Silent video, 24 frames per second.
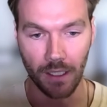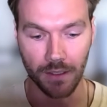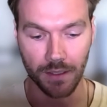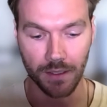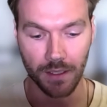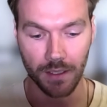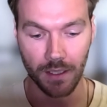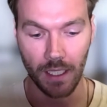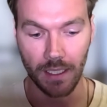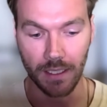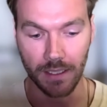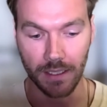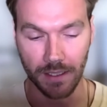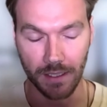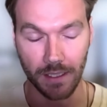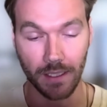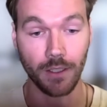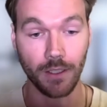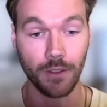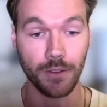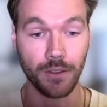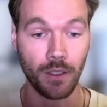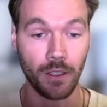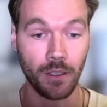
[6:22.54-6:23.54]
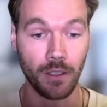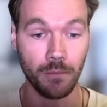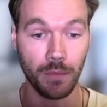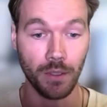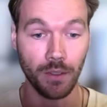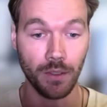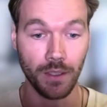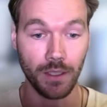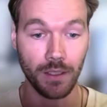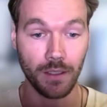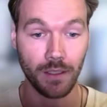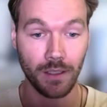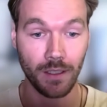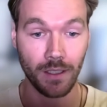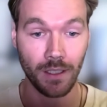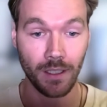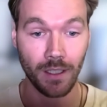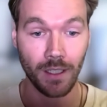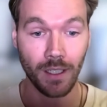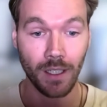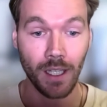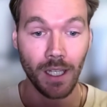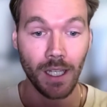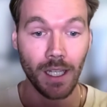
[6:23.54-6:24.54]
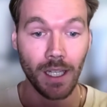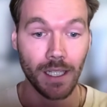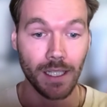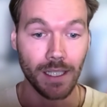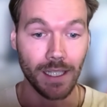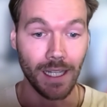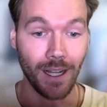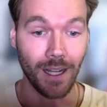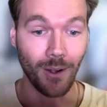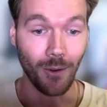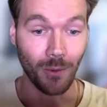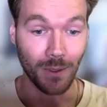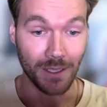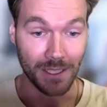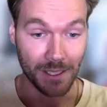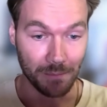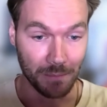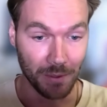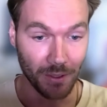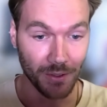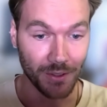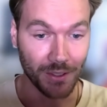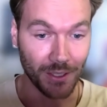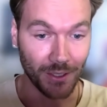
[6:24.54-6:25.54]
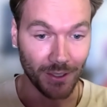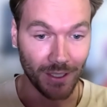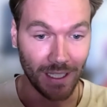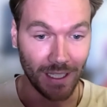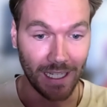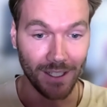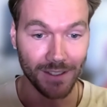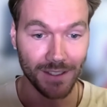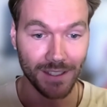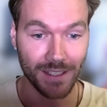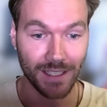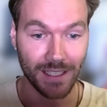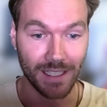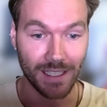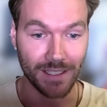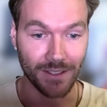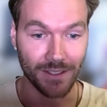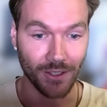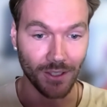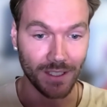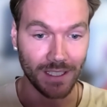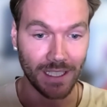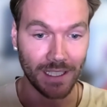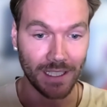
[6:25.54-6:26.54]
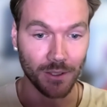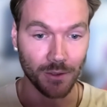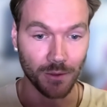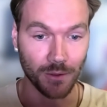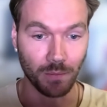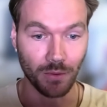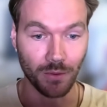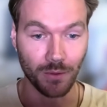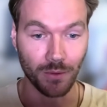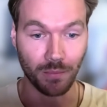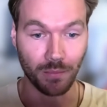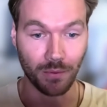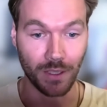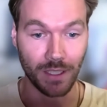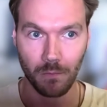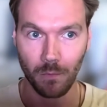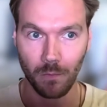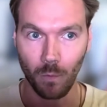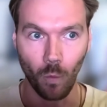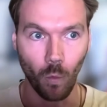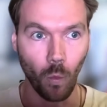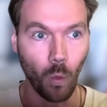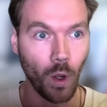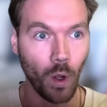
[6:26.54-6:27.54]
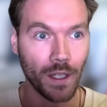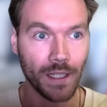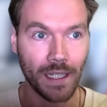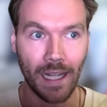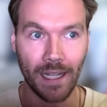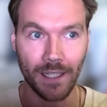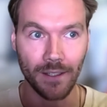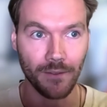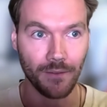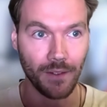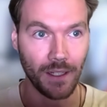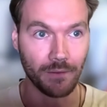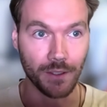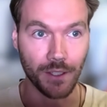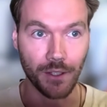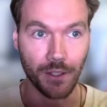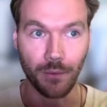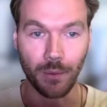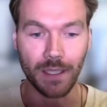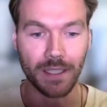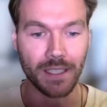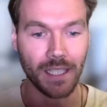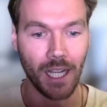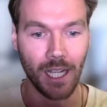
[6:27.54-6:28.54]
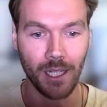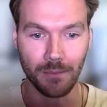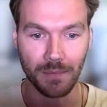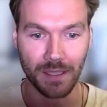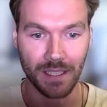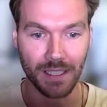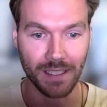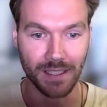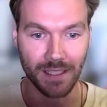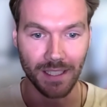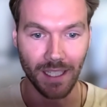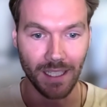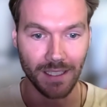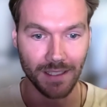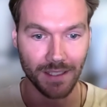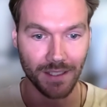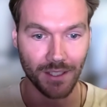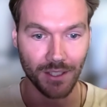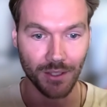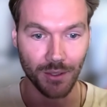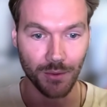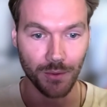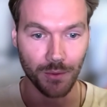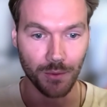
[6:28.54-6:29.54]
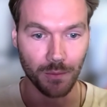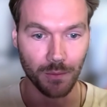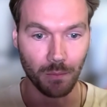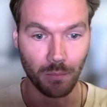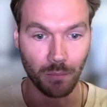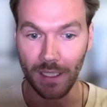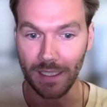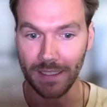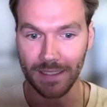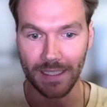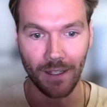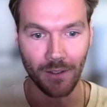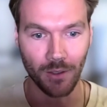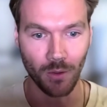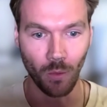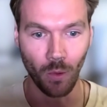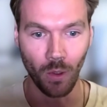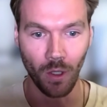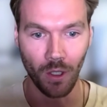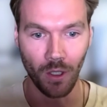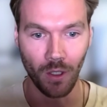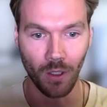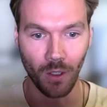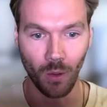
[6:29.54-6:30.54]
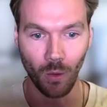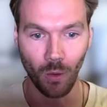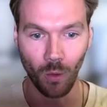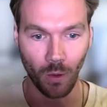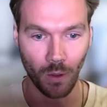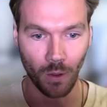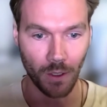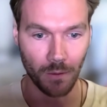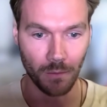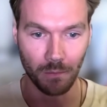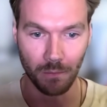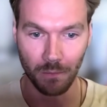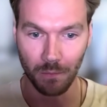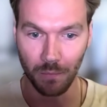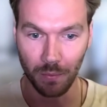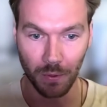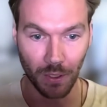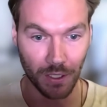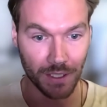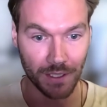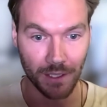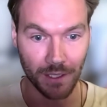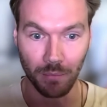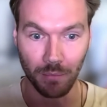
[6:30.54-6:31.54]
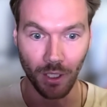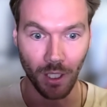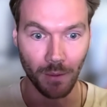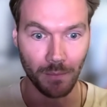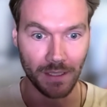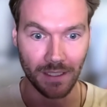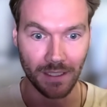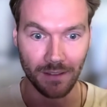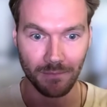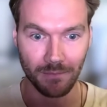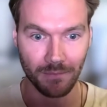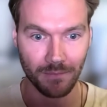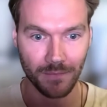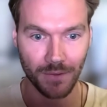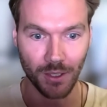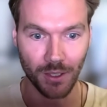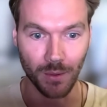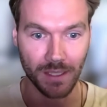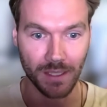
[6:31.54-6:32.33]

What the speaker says: and he's going to go start and build it. Now, when he's building your house, he's looking at those blueprints. 1 out of every 3 times he decides to break down a wall or put in the plumbing. So he's kind